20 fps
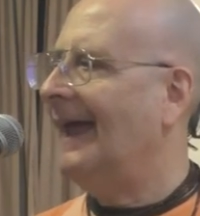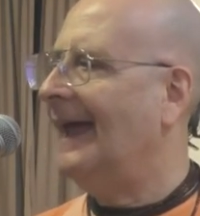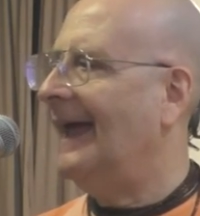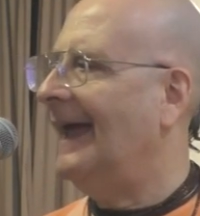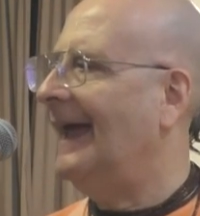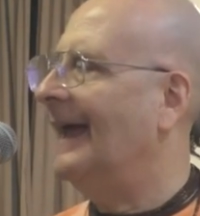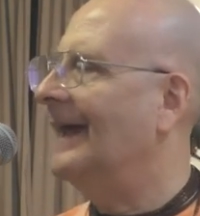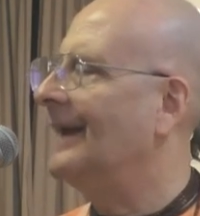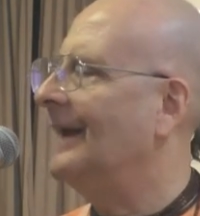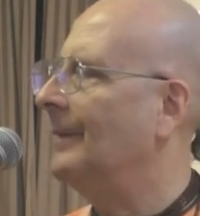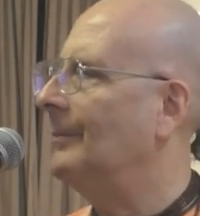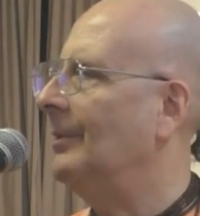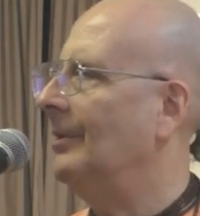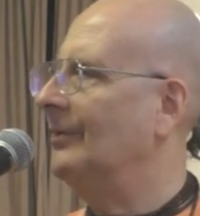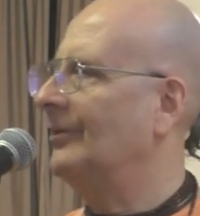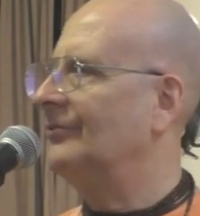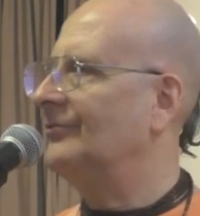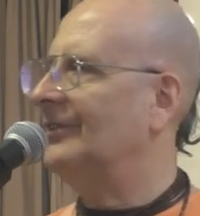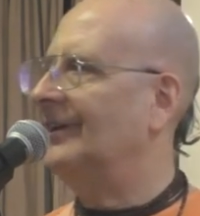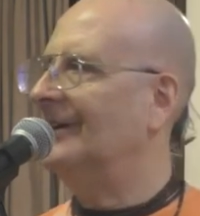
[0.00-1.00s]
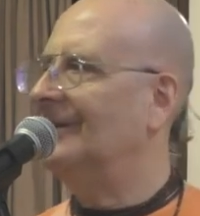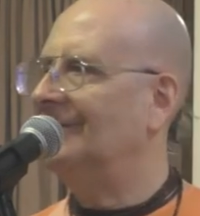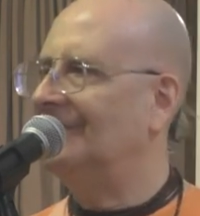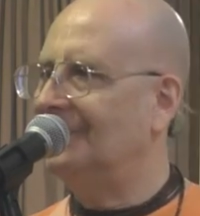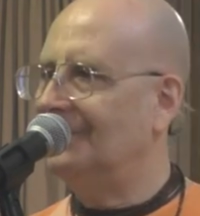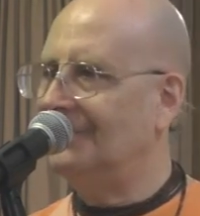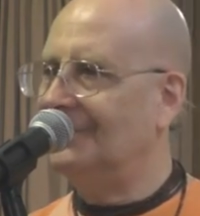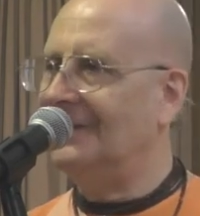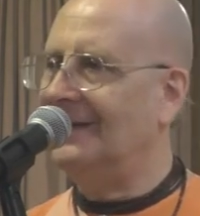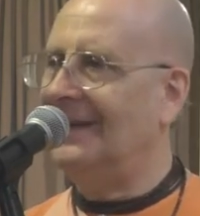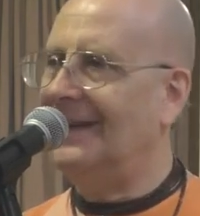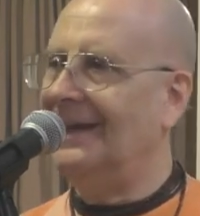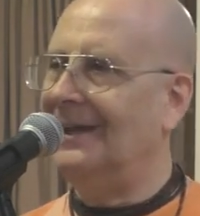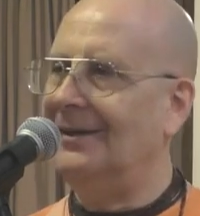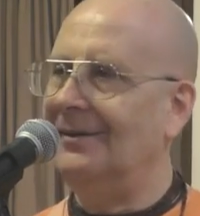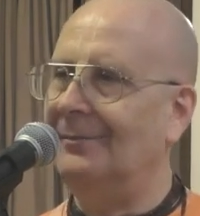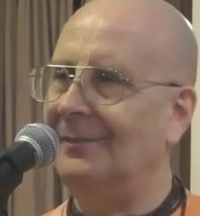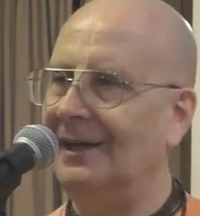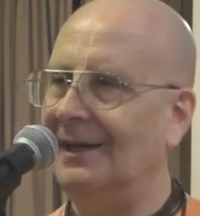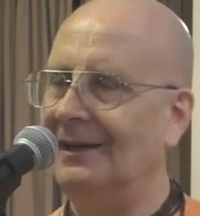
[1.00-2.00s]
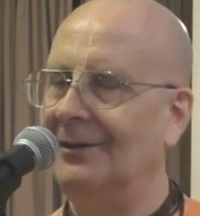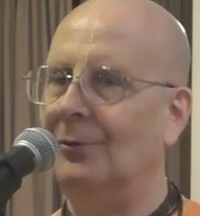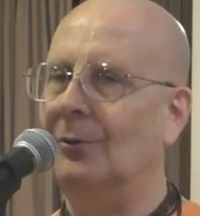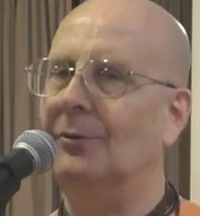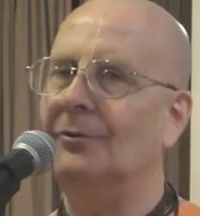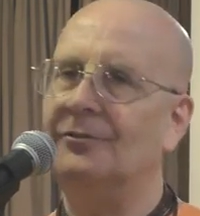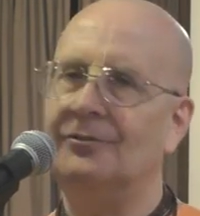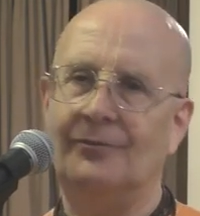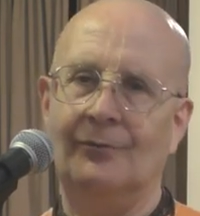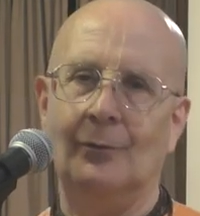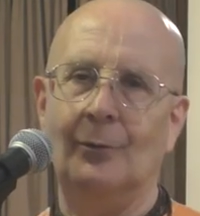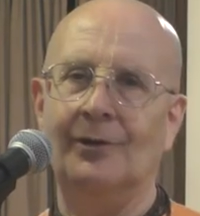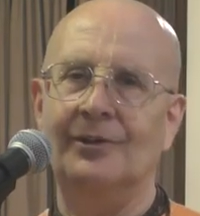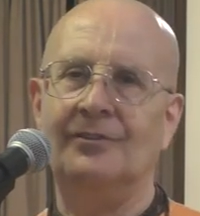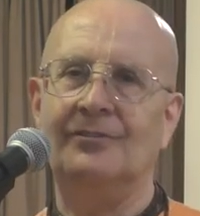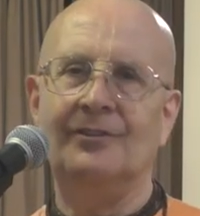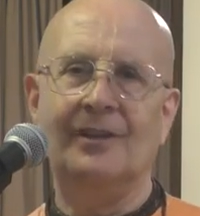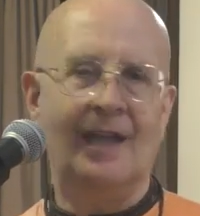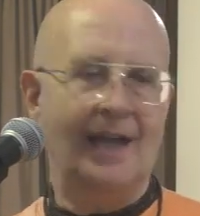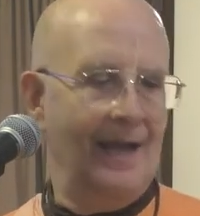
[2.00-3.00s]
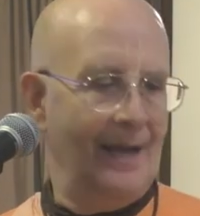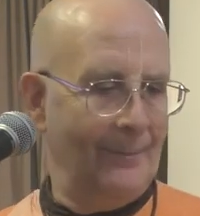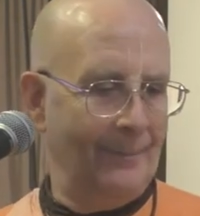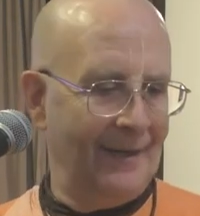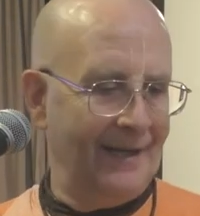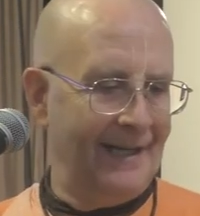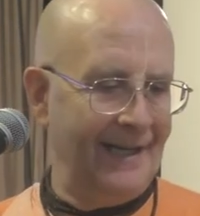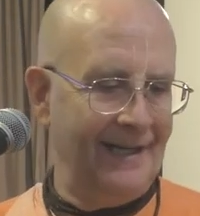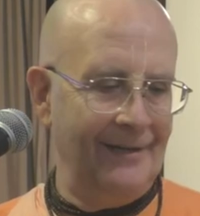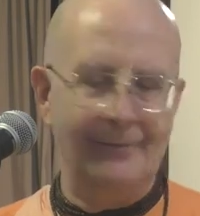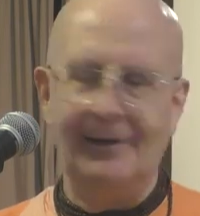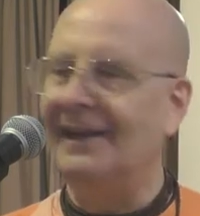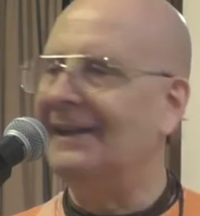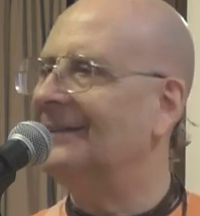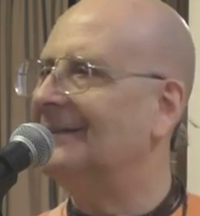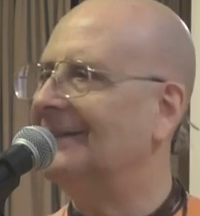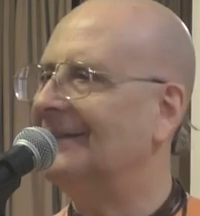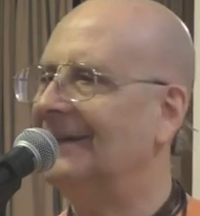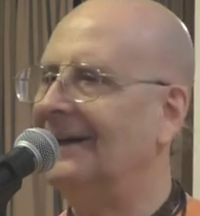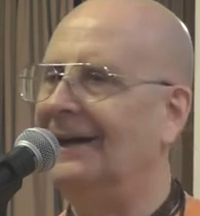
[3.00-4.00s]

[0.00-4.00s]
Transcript: And I apologize for today, my hoarse voice. But at any rate,